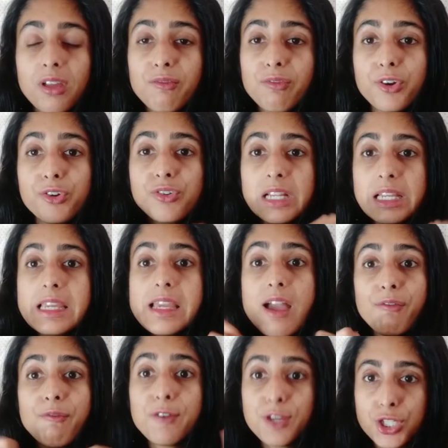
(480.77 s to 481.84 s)
for really
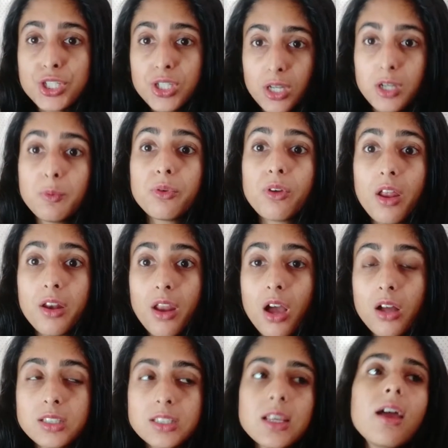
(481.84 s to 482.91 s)
efficient
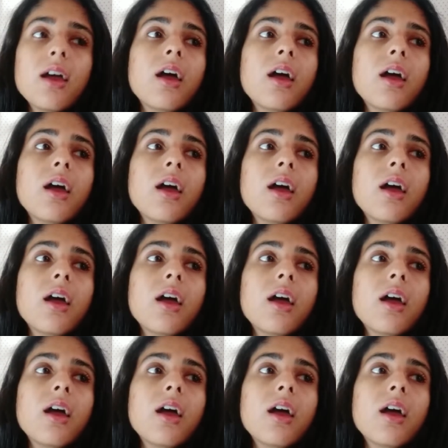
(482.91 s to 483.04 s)
products,